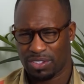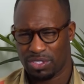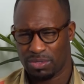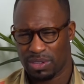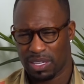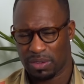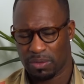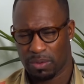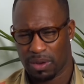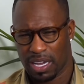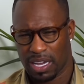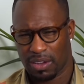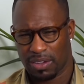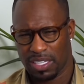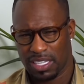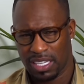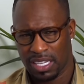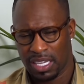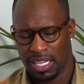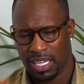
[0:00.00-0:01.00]
And you're like, wow,
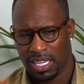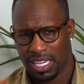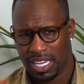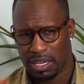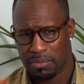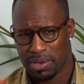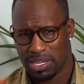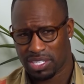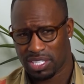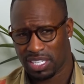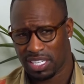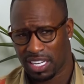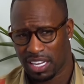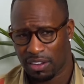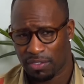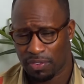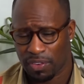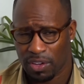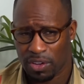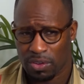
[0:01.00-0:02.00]
he made it to the
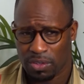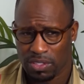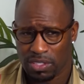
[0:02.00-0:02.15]
NFL.